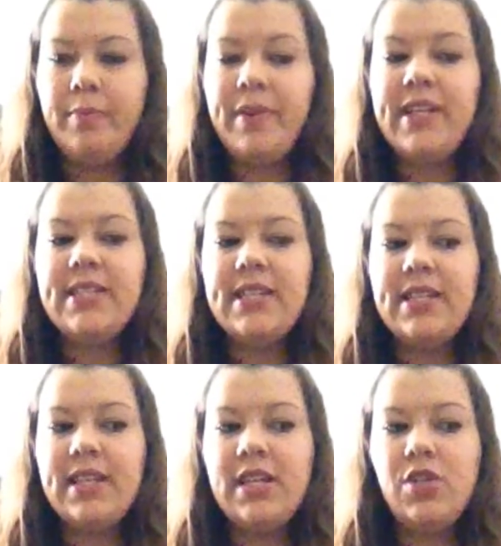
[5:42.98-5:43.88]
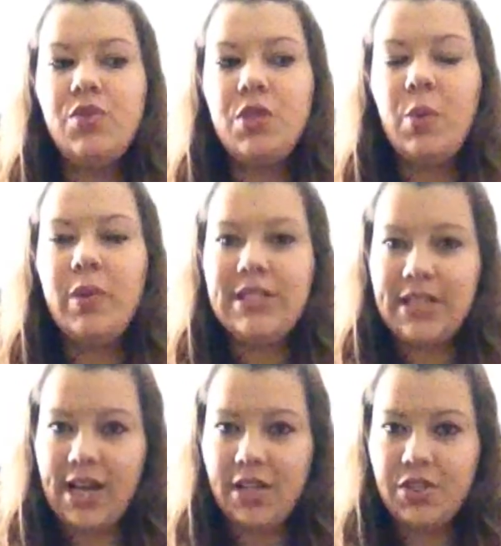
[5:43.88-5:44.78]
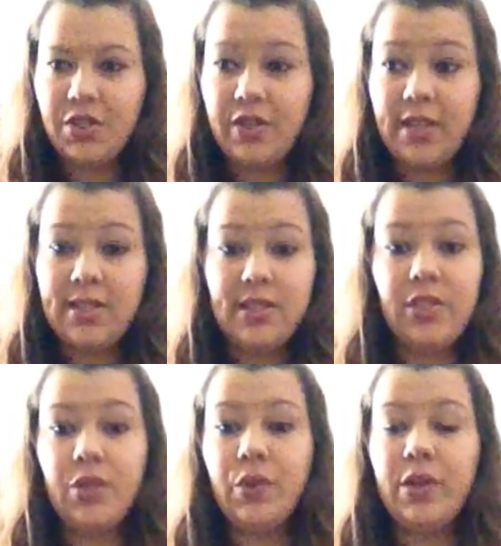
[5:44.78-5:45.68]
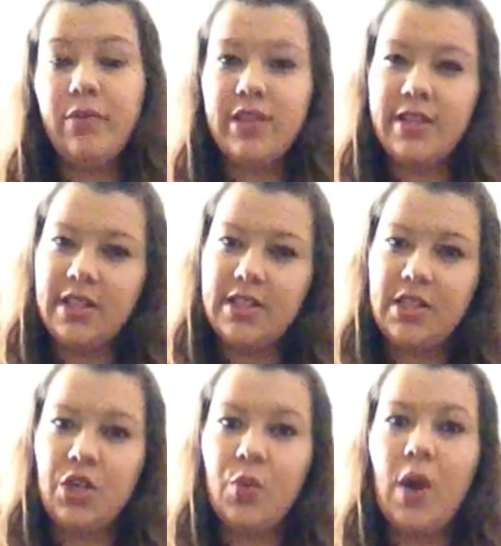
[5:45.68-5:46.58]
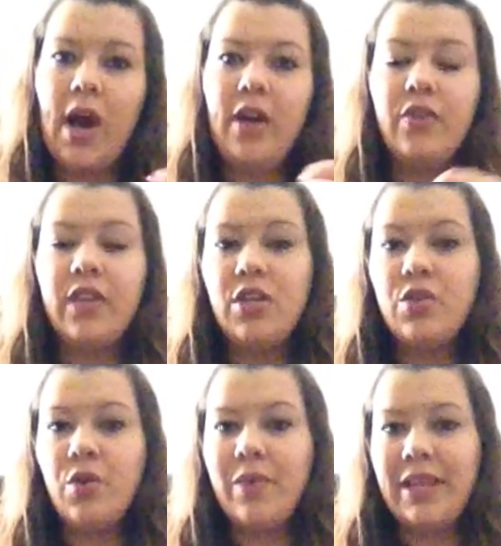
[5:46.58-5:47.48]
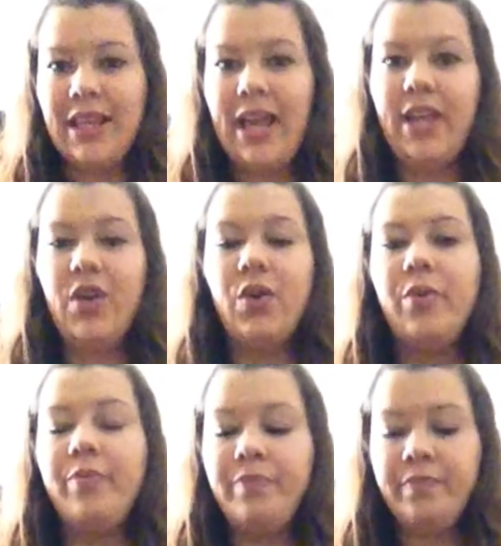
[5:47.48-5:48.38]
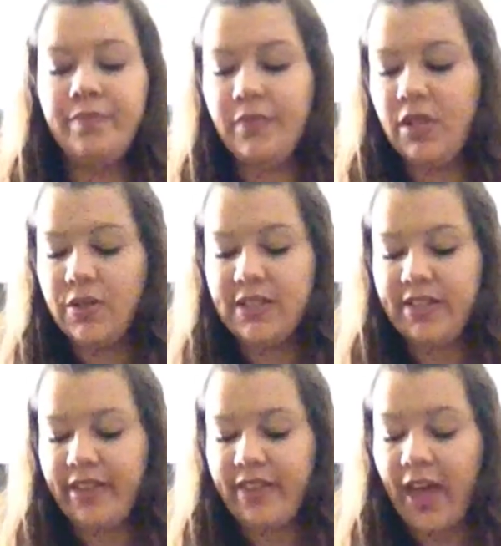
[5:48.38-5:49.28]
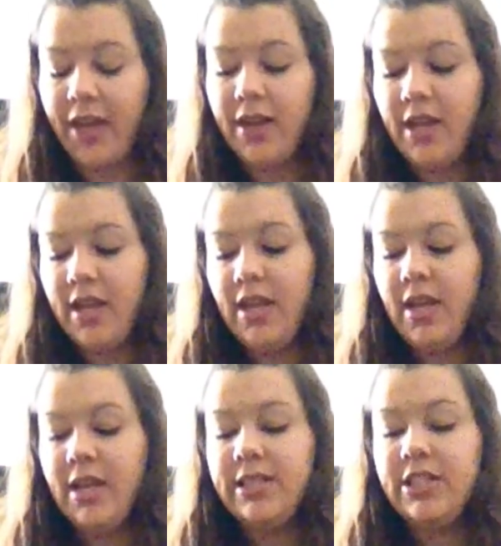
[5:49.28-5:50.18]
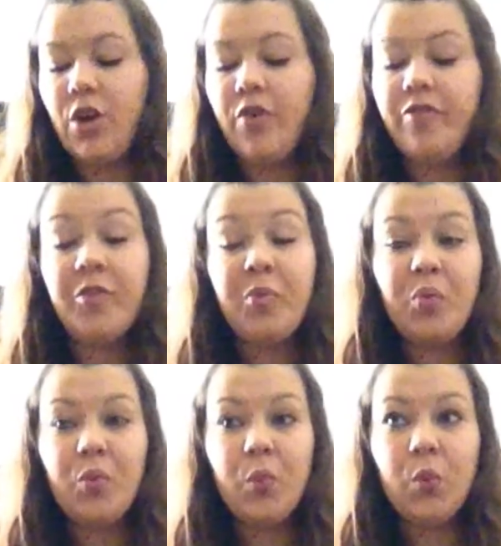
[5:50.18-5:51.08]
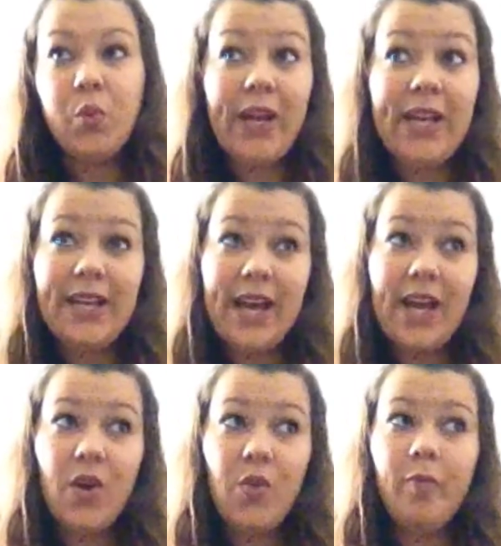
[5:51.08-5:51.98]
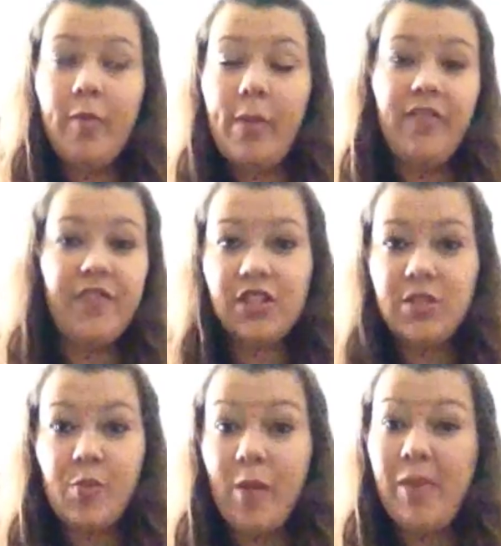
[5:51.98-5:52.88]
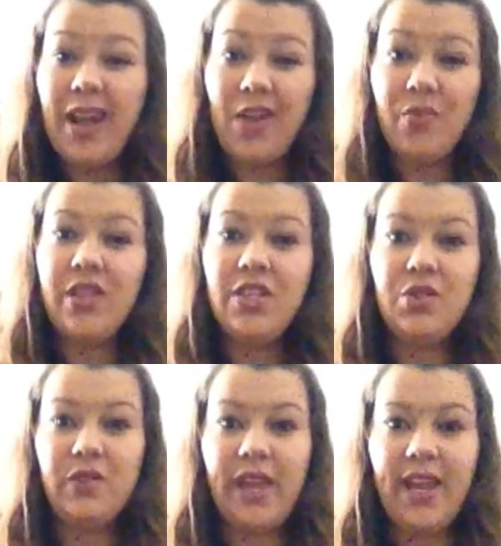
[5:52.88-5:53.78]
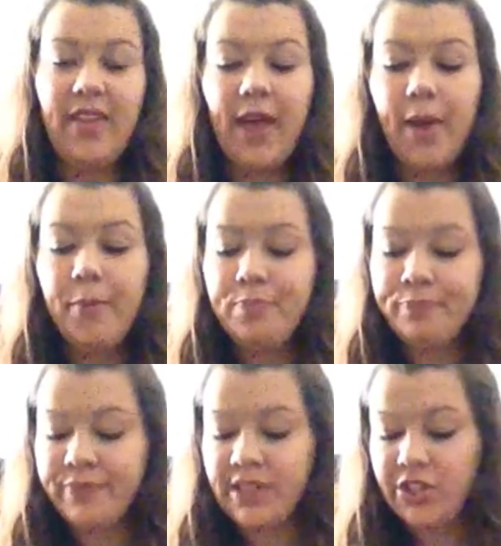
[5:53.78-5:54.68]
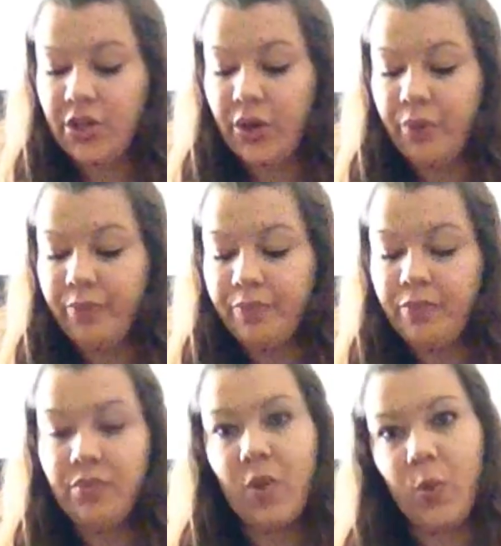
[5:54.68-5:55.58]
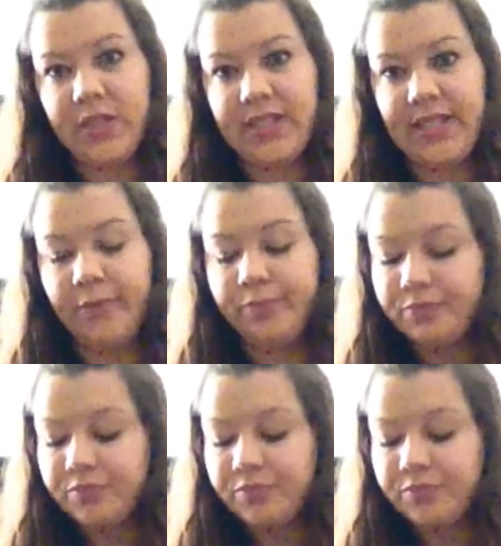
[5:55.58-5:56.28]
Basically, you don't want a doctor that doesn't agree with the things that you want or that you don't really like, or, stuff like that. So, from right now, for my first appointment, I really do like them. So, we'll see.